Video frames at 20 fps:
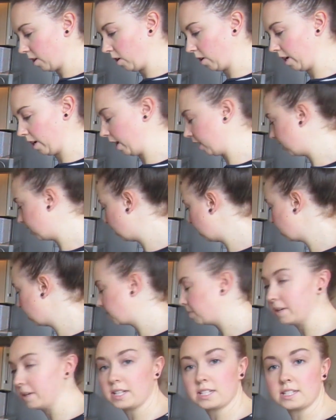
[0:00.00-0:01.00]
Okay, so
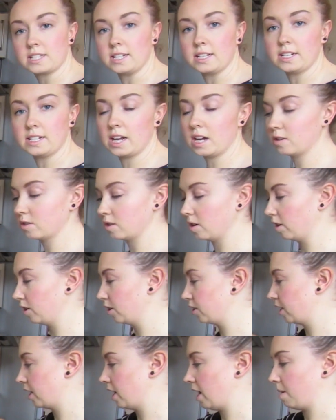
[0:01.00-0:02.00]
that's mixed in now, so I'm
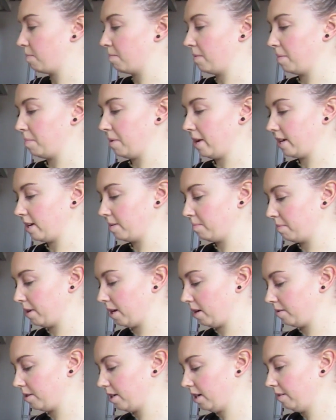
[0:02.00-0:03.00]
just going to add my baking
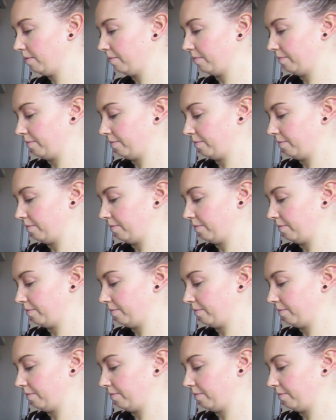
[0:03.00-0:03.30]
powder